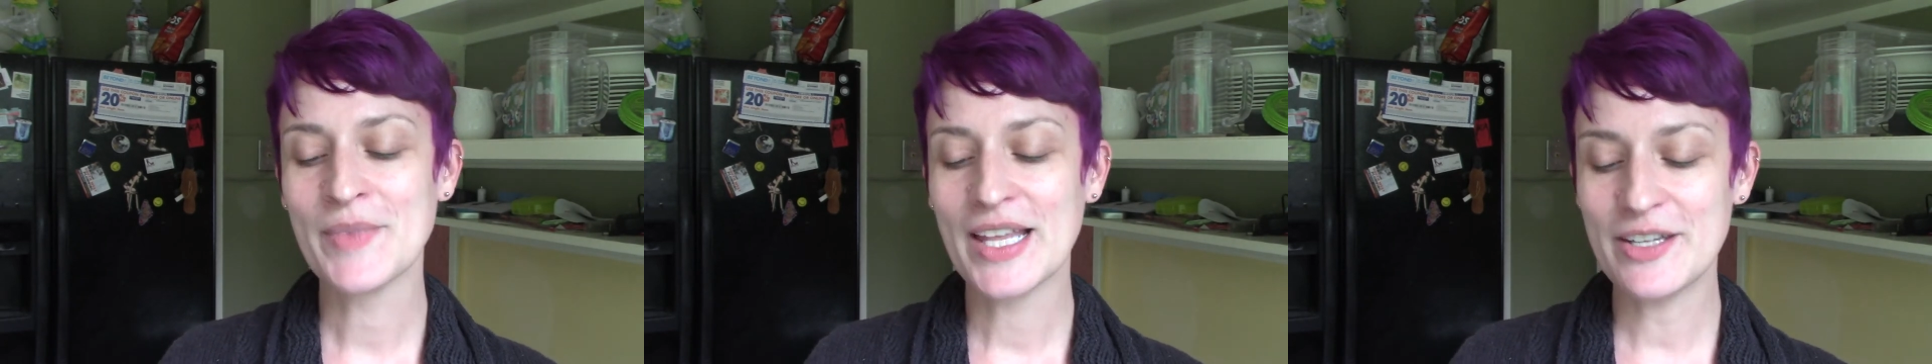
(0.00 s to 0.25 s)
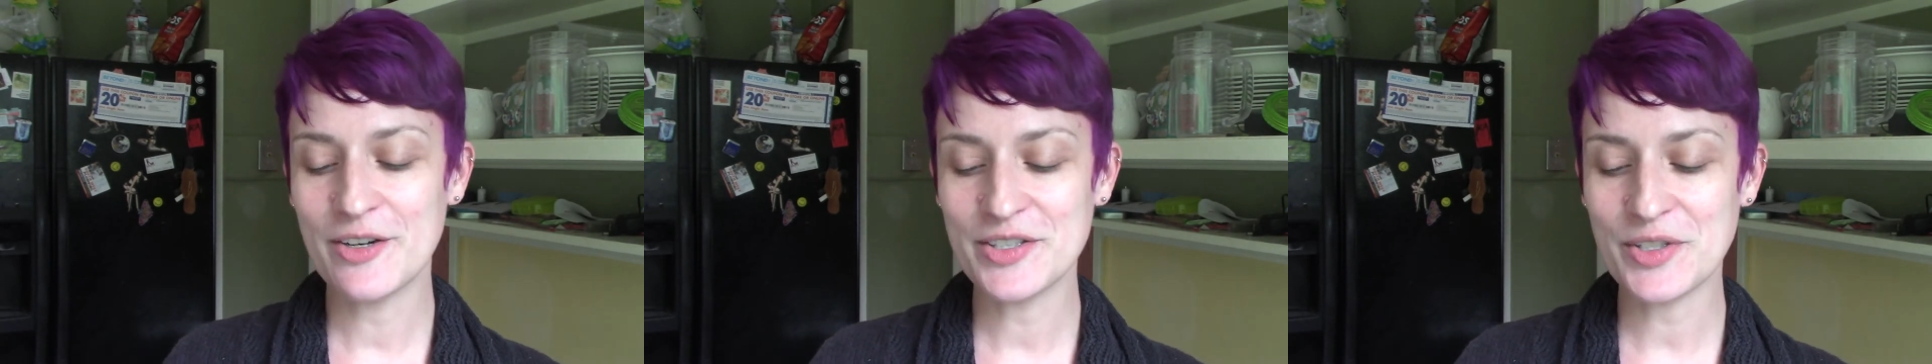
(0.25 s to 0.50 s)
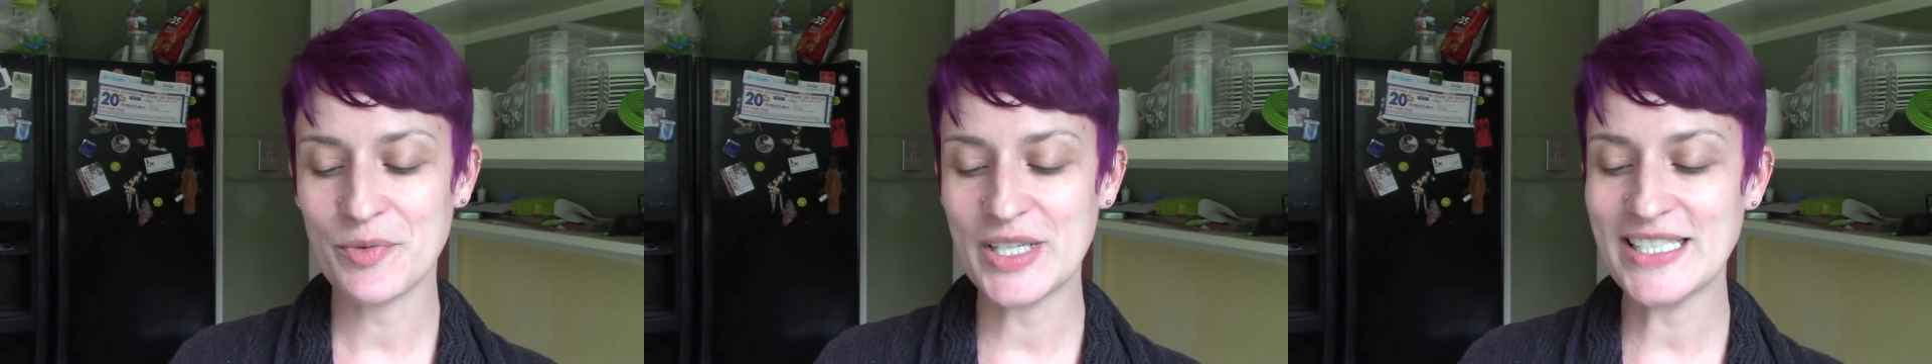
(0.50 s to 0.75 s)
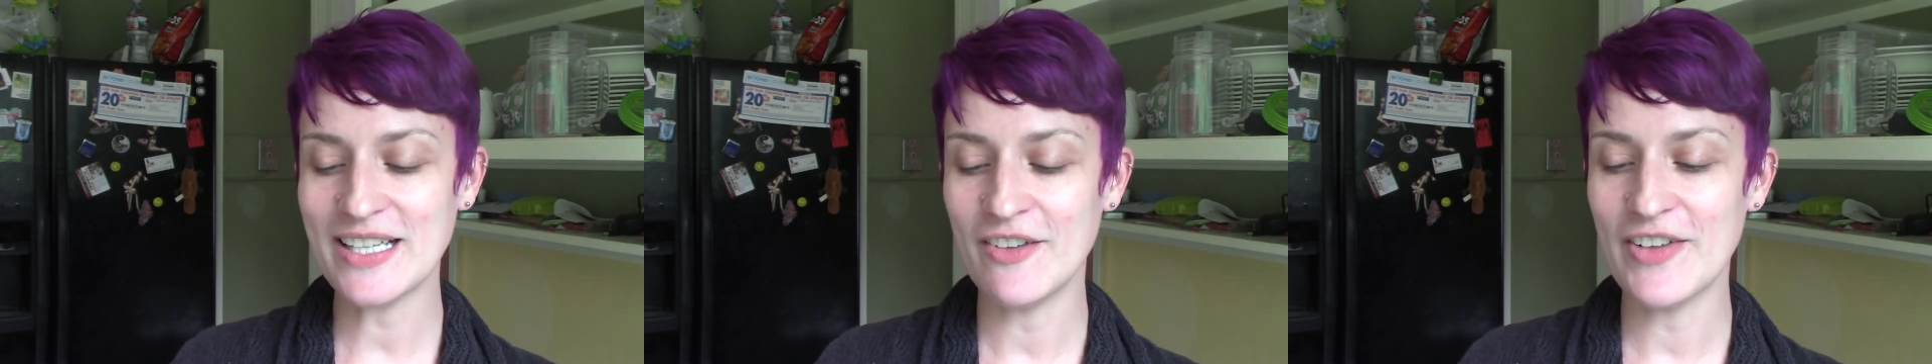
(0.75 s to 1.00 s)
There is a
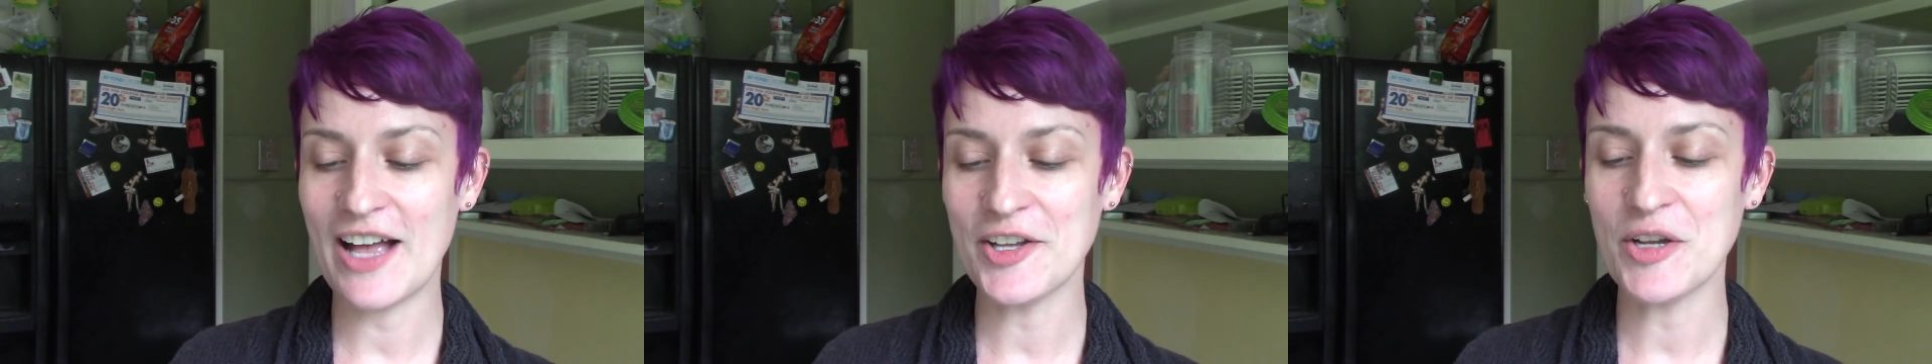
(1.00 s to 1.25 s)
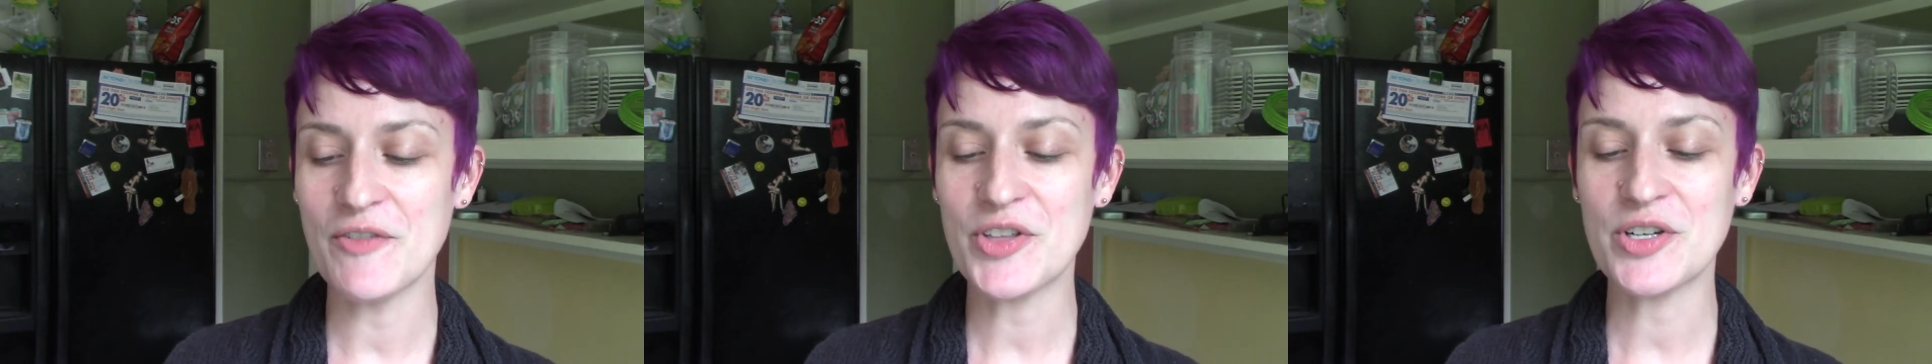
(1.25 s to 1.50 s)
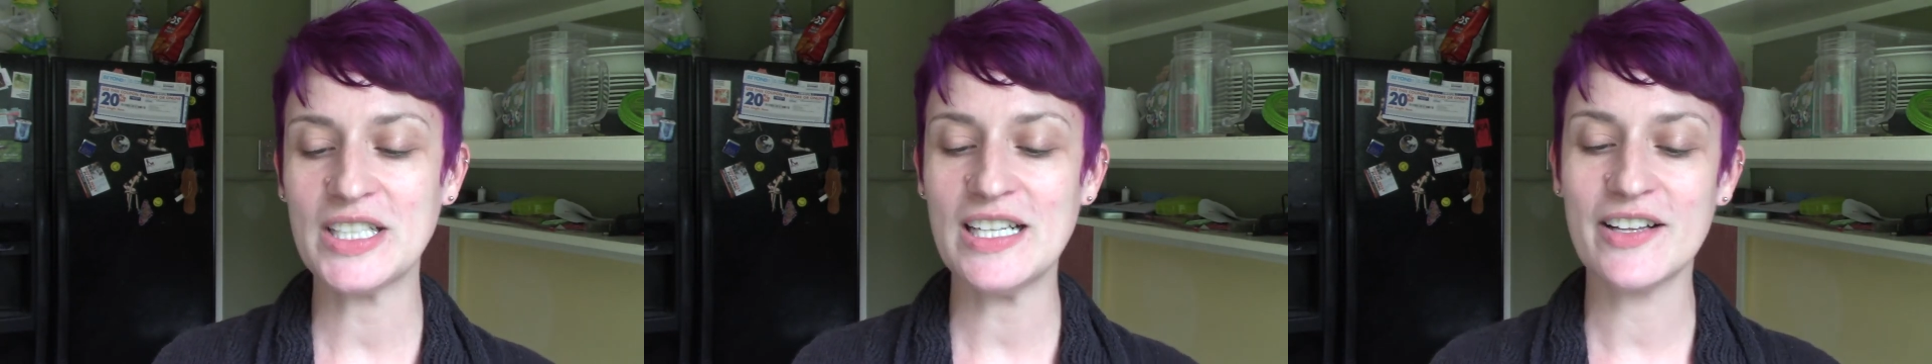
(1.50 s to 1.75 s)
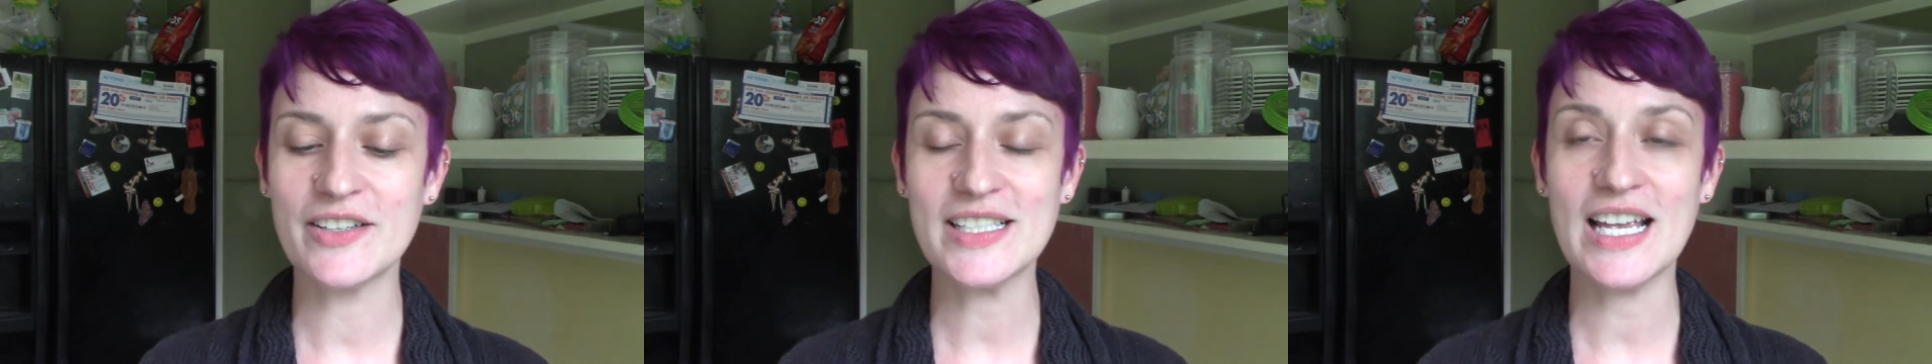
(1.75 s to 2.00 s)
retail value of
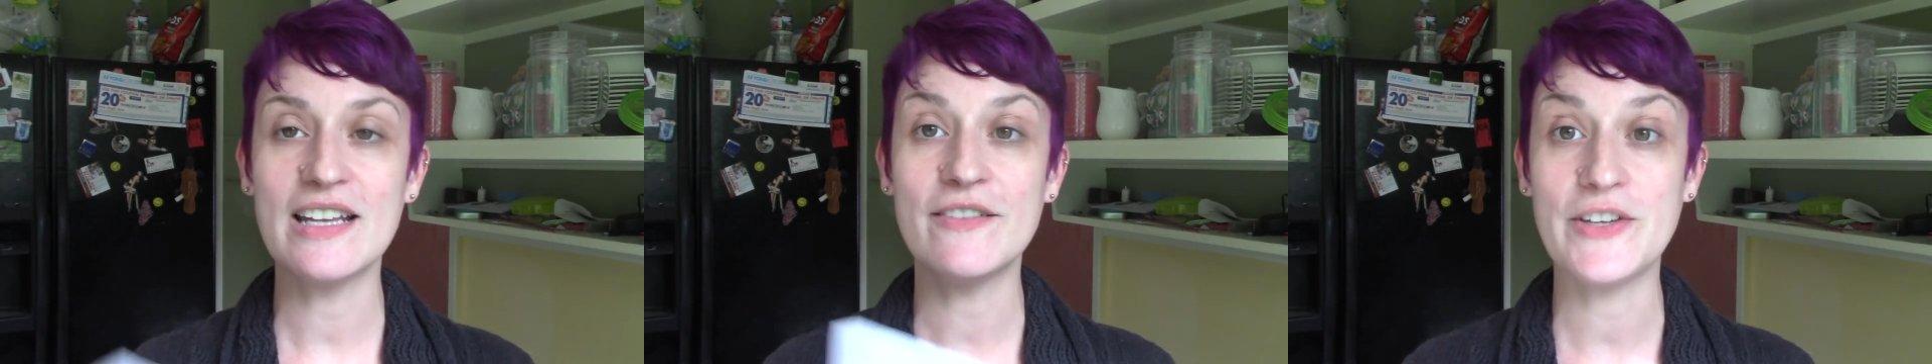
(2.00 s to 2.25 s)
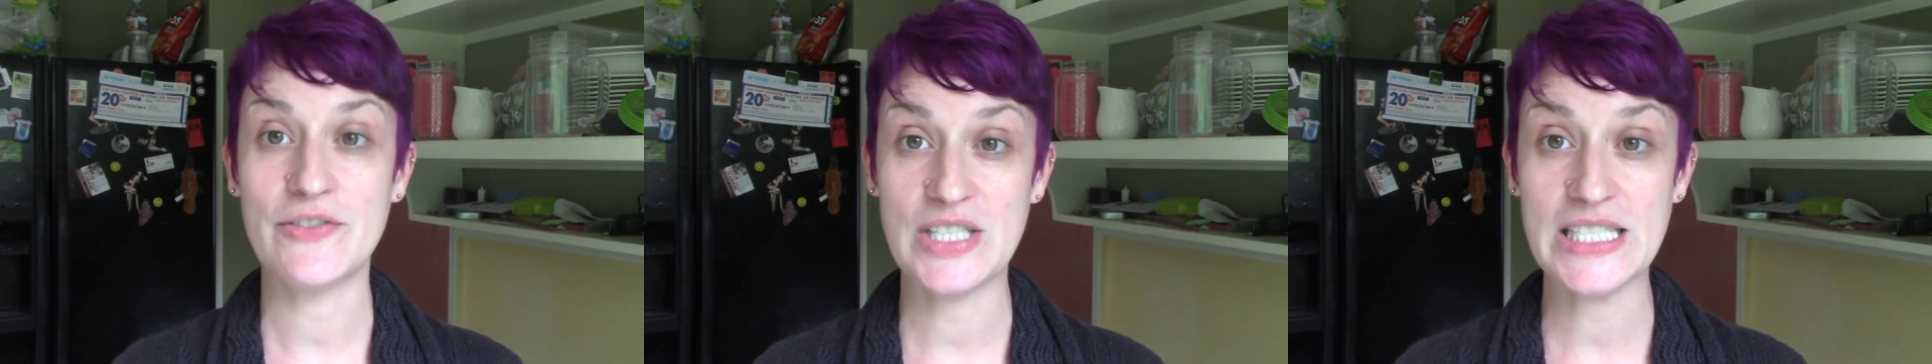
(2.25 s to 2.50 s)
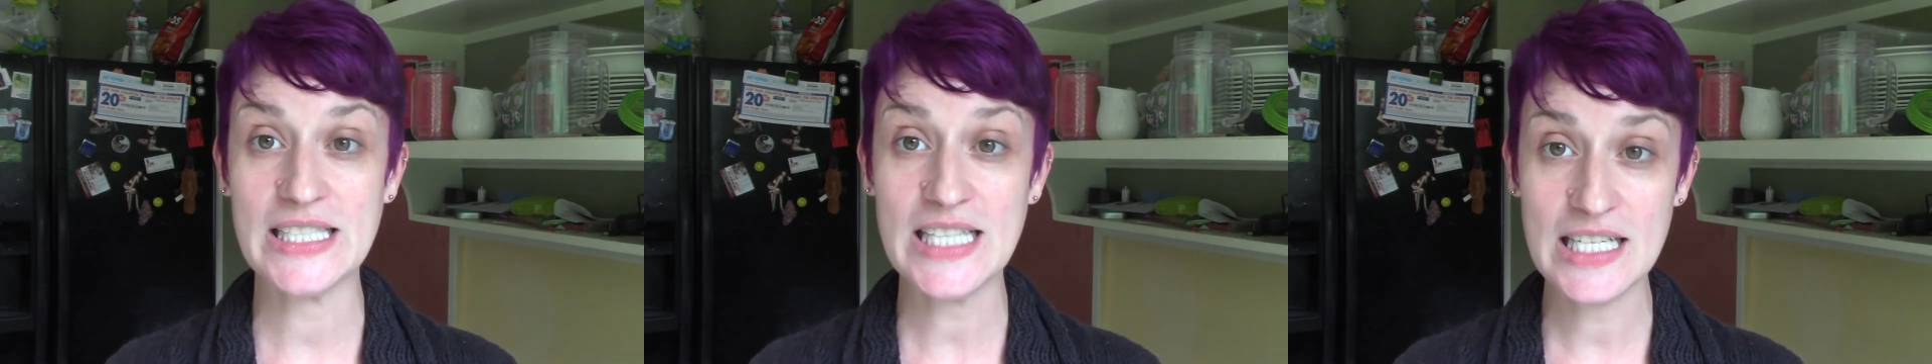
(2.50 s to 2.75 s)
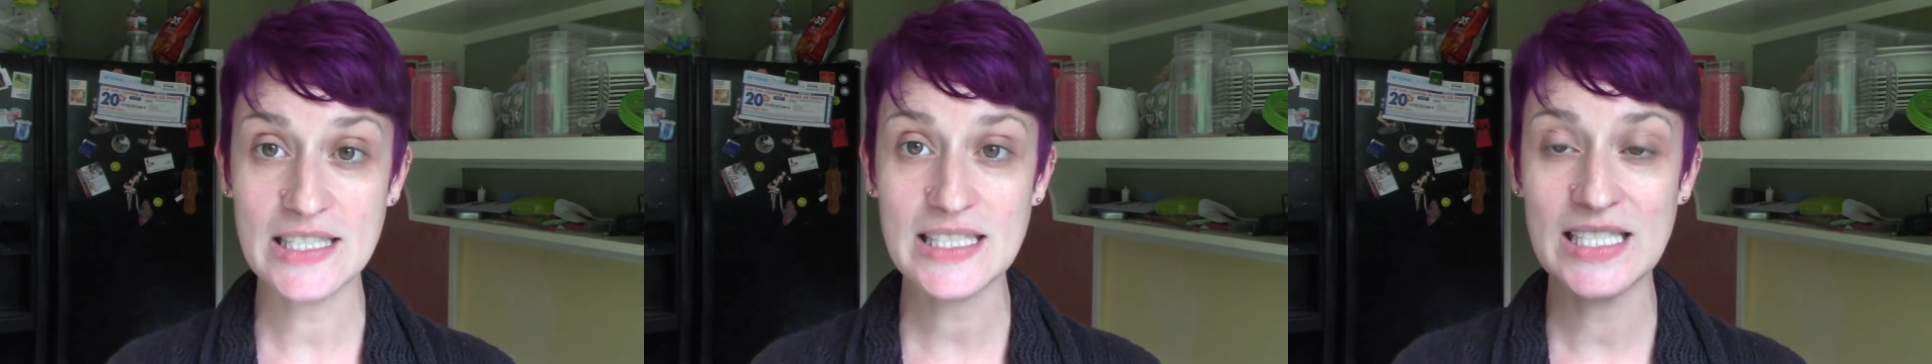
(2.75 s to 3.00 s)

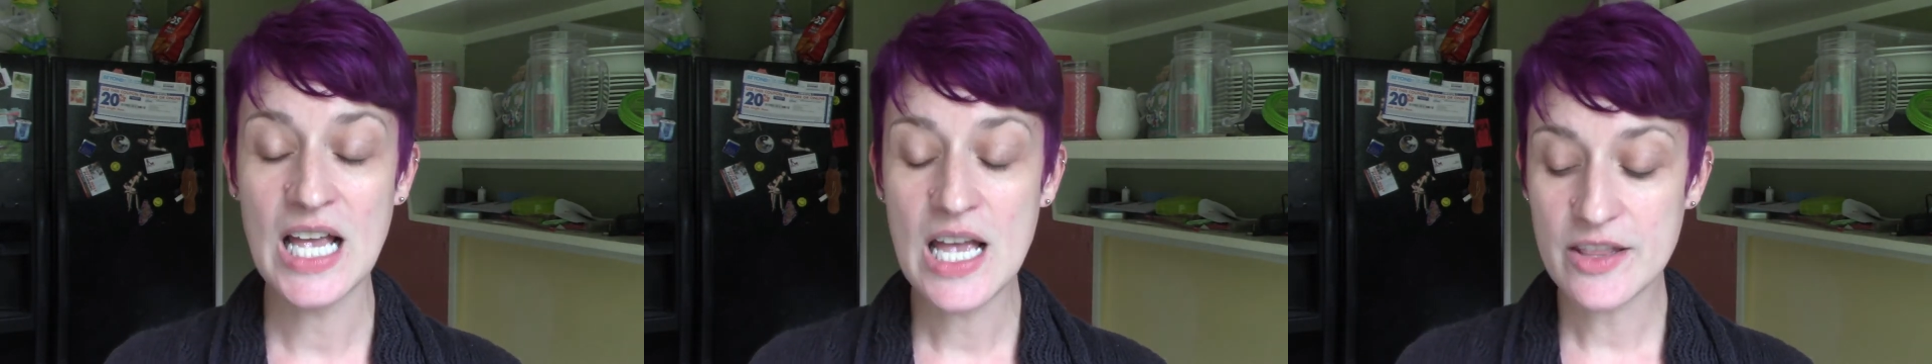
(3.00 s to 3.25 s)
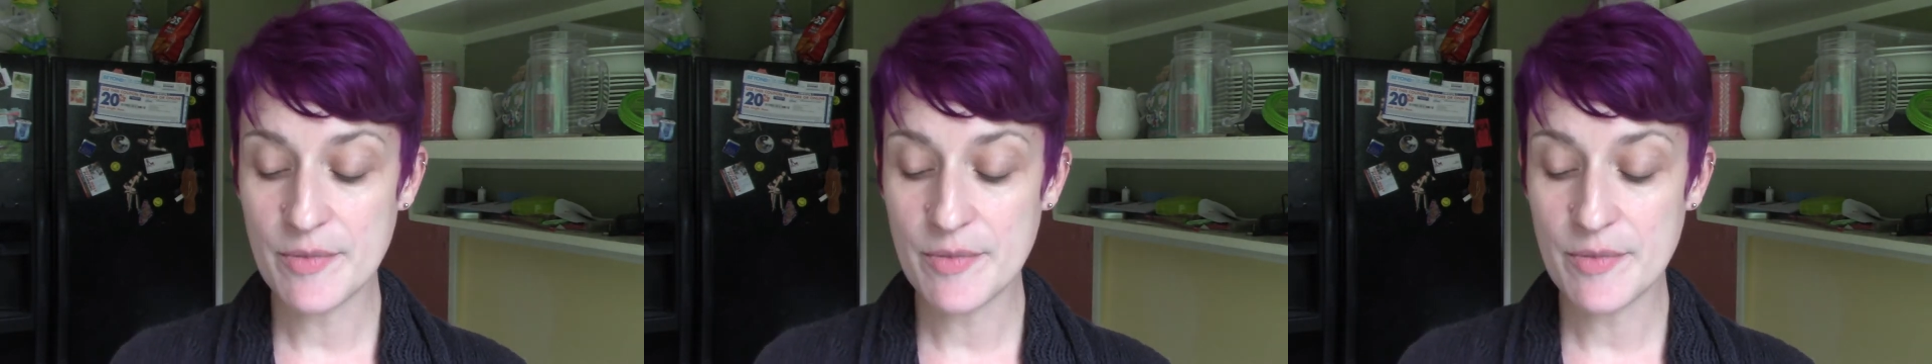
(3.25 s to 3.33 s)
$30.50.